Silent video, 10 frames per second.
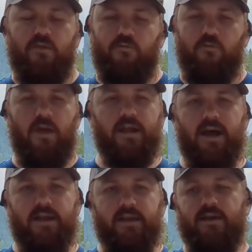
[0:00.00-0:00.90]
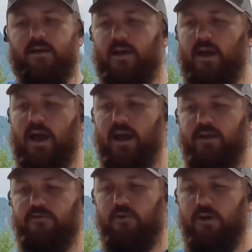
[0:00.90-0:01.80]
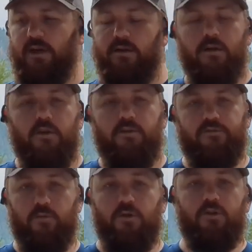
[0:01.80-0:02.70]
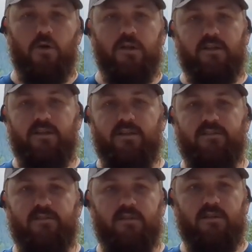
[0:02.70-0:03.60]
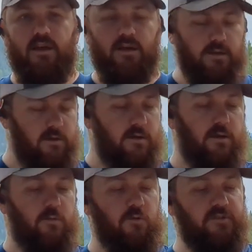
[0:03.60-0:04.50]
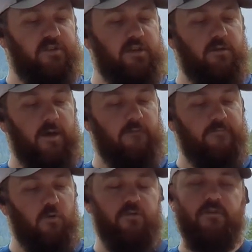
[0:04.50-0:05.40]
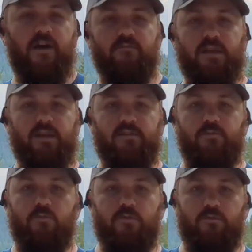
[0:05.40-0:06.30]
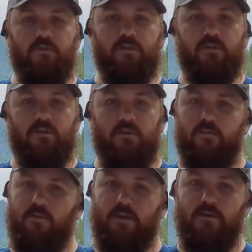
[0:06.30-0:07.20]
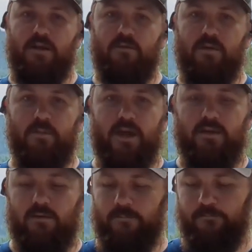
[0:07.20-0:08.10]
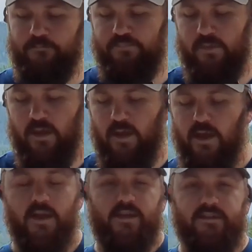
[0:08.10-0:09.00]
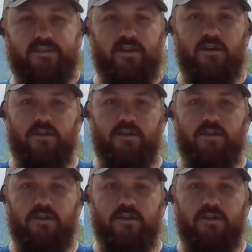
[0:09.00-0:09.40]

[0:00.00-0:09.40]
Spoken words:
Great idea. I enjoy it. So we're going to go ahead and get this done. We'll see you in about 45 minutes. We'll be ready with the plate. See you on